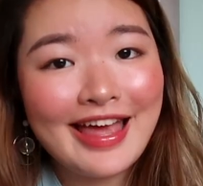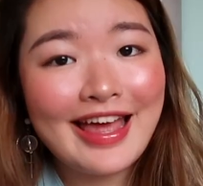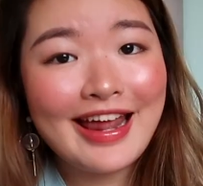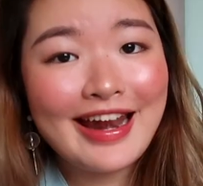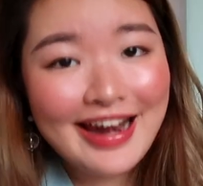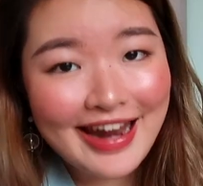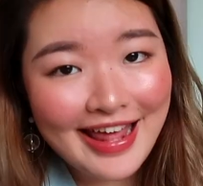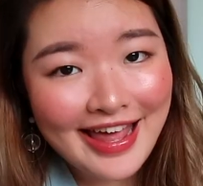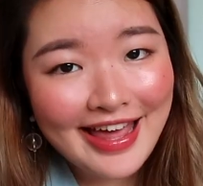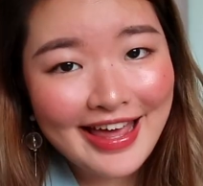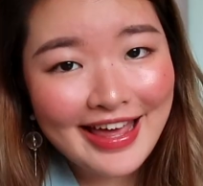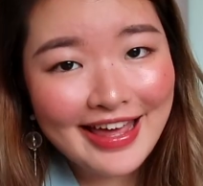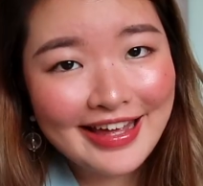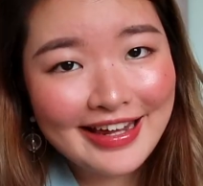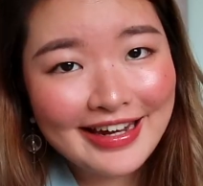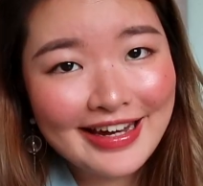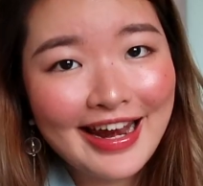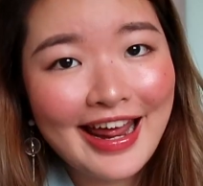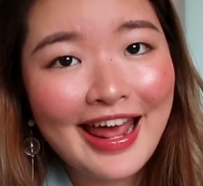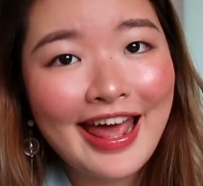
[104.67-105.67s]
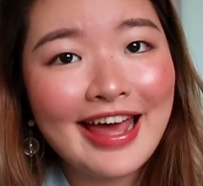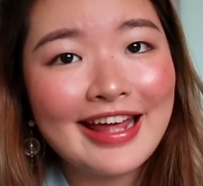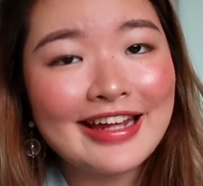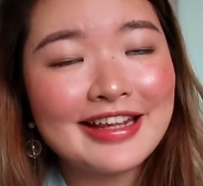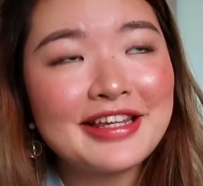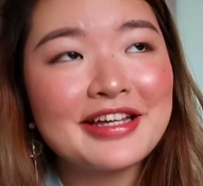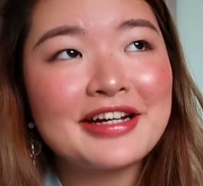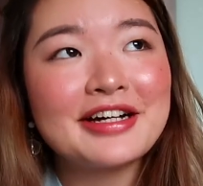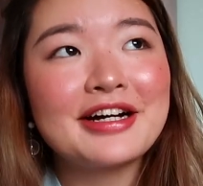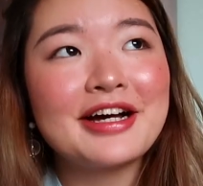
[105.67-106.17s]
And then
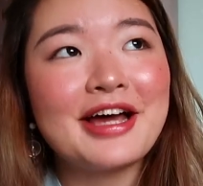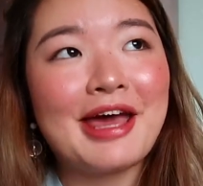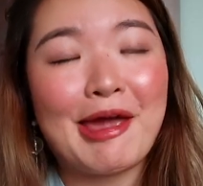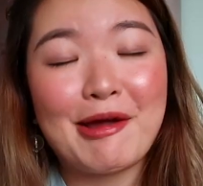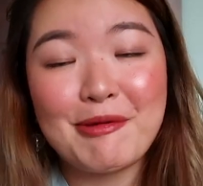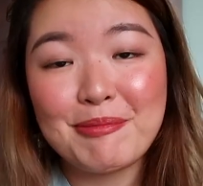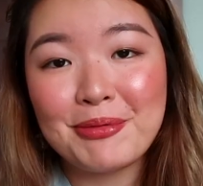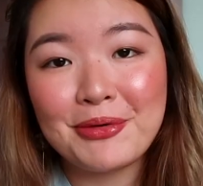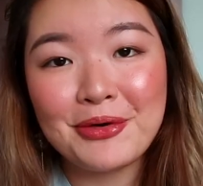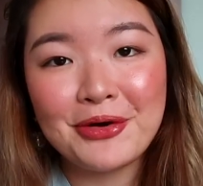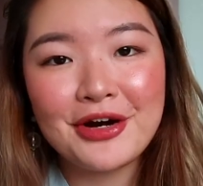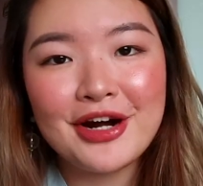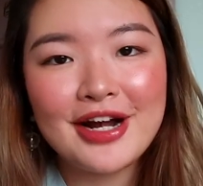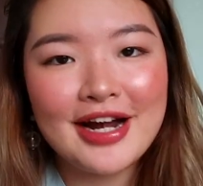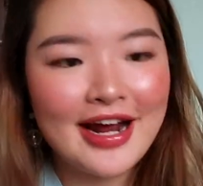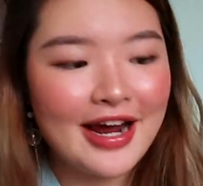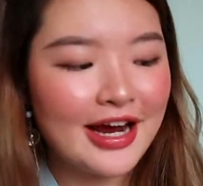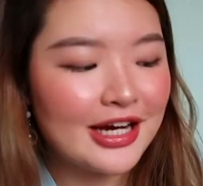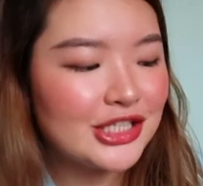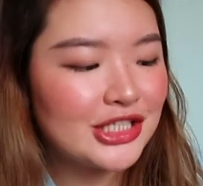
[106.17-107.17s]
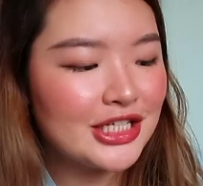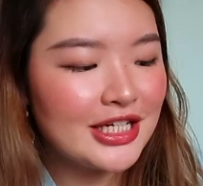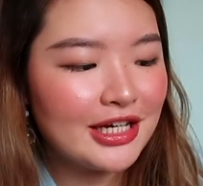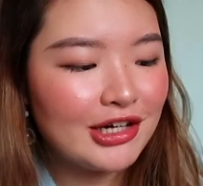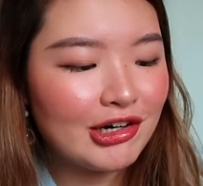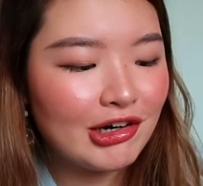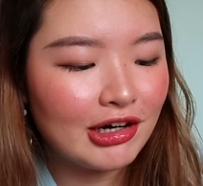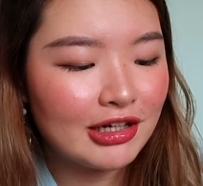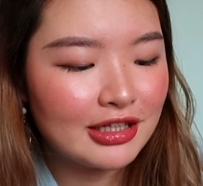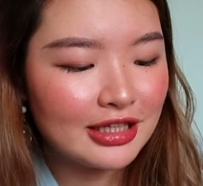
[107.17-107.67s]
at the airport, I
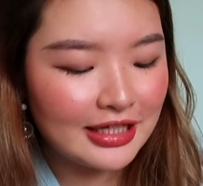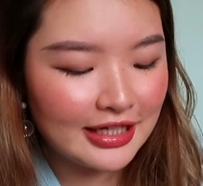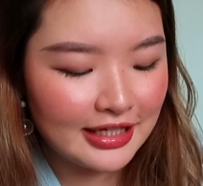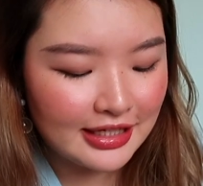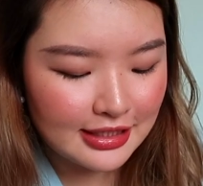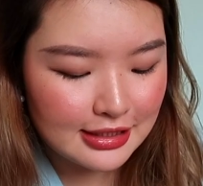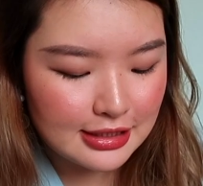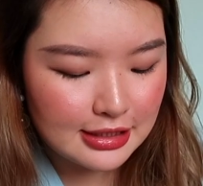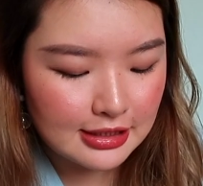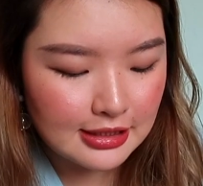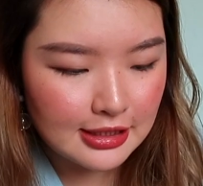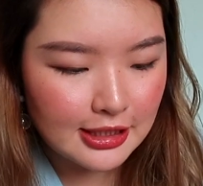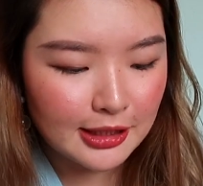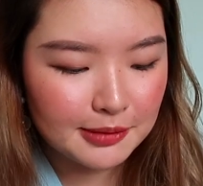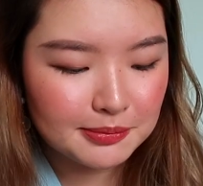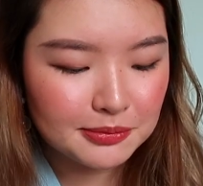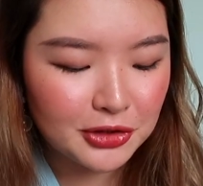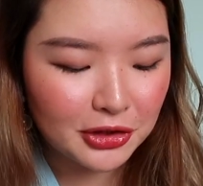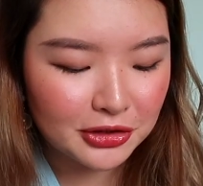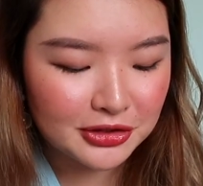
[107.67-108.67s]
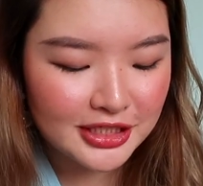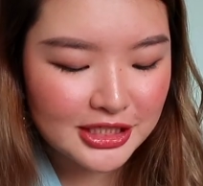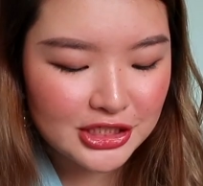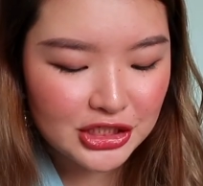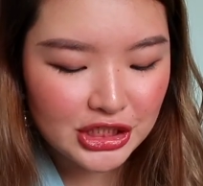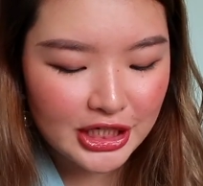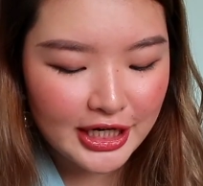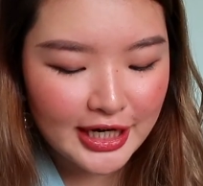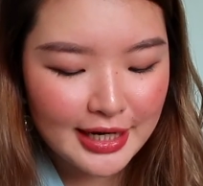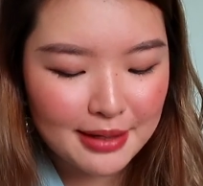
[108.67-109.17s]
actually got this Dr.
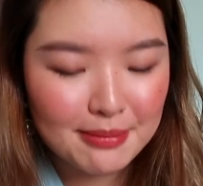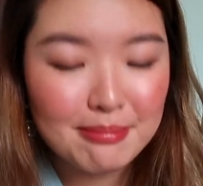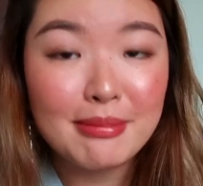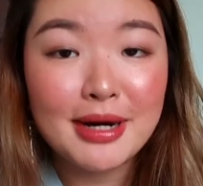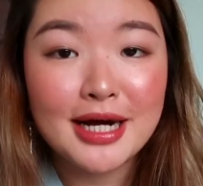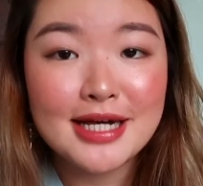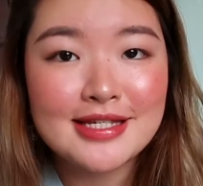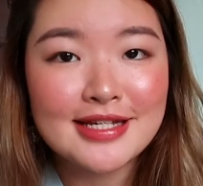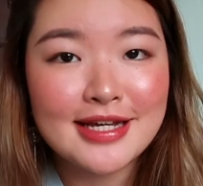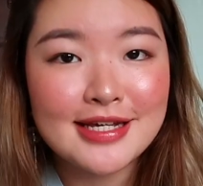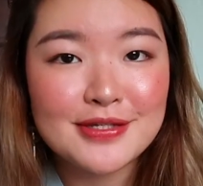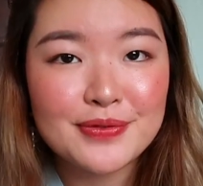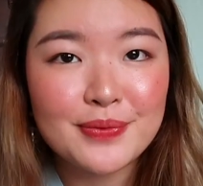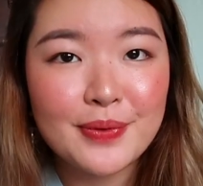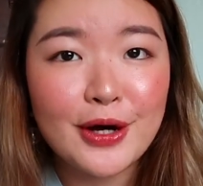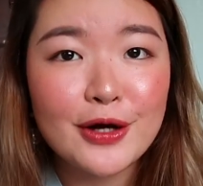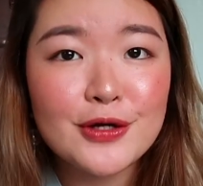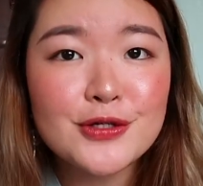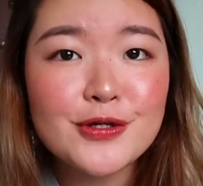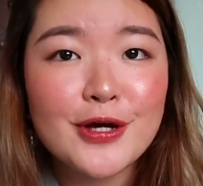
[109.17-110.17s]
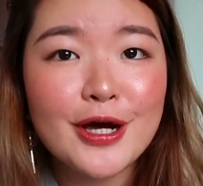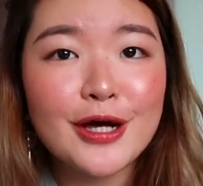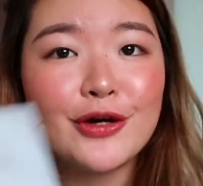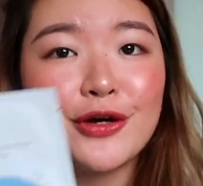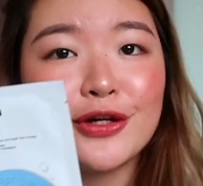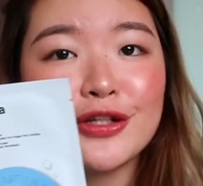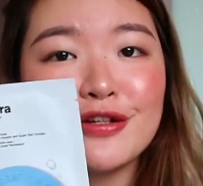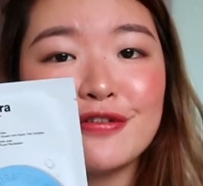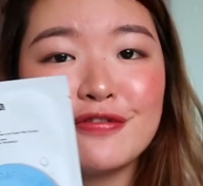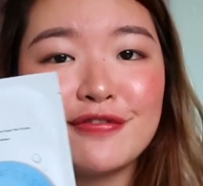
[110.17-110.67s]
Jart mask as well. So I
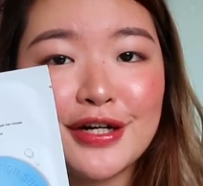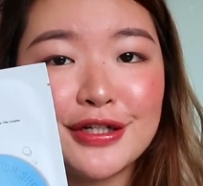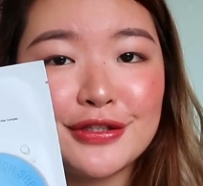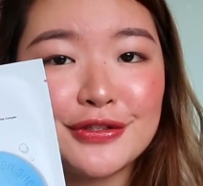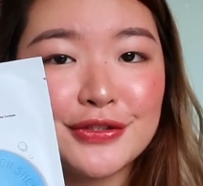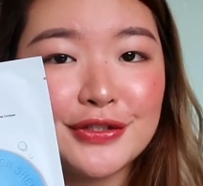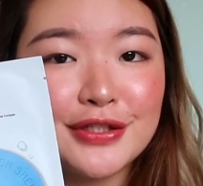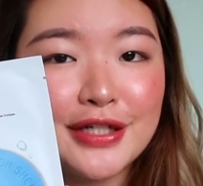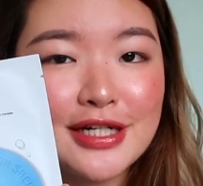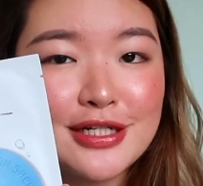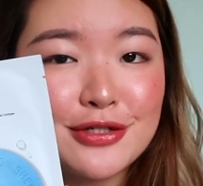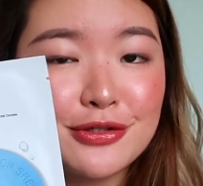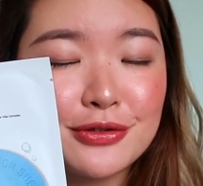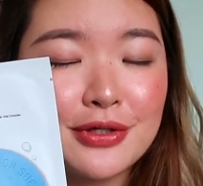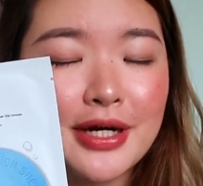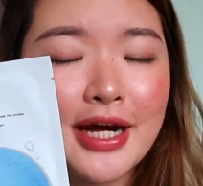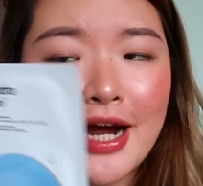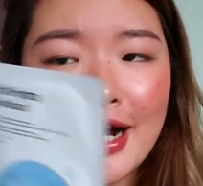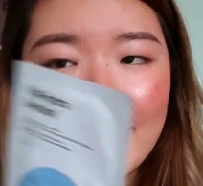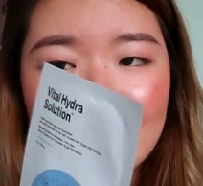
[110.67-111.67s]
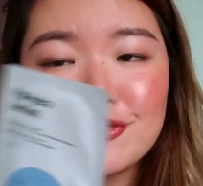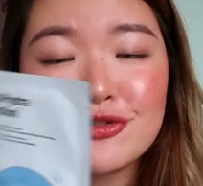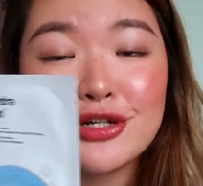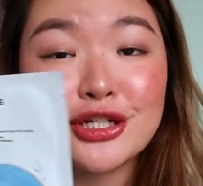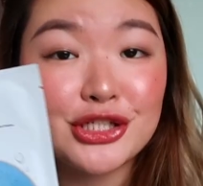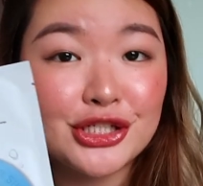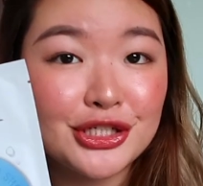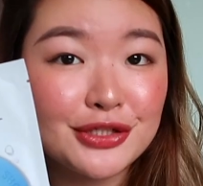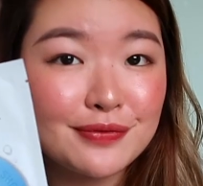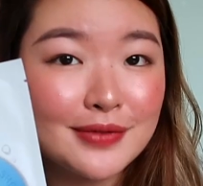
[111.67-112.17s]
got the Vital
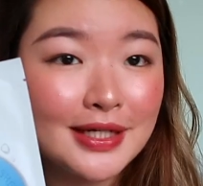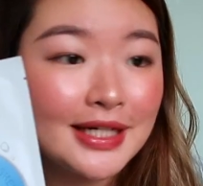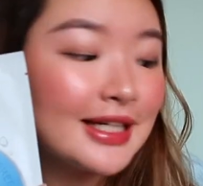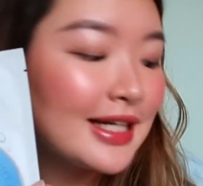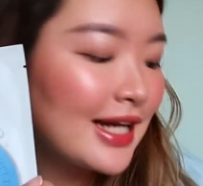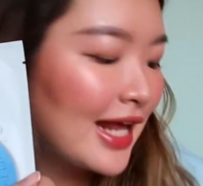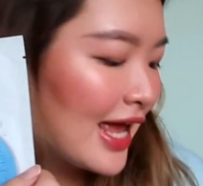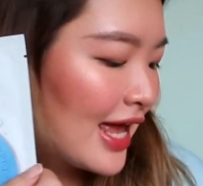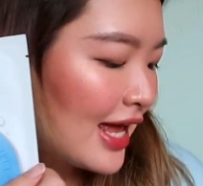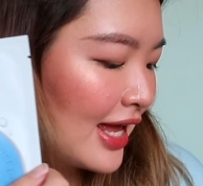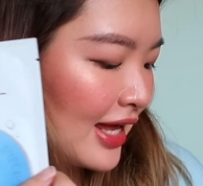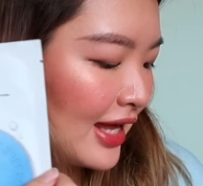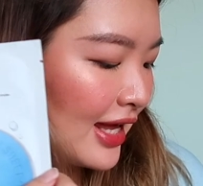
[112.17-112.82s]
Hydration one,